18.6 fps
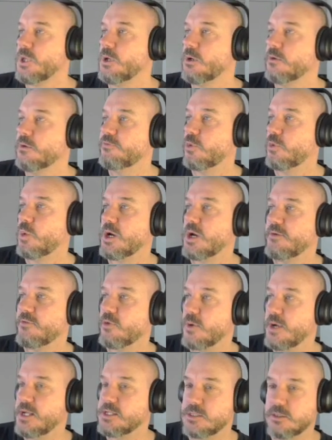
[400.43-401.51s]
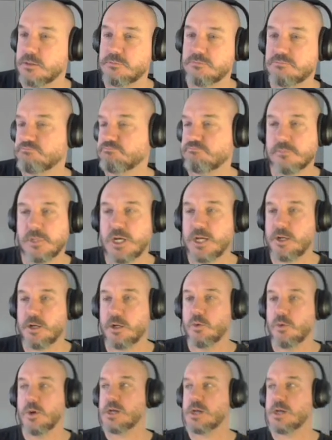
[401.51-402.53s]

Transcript: for whatever reason, I don't know why,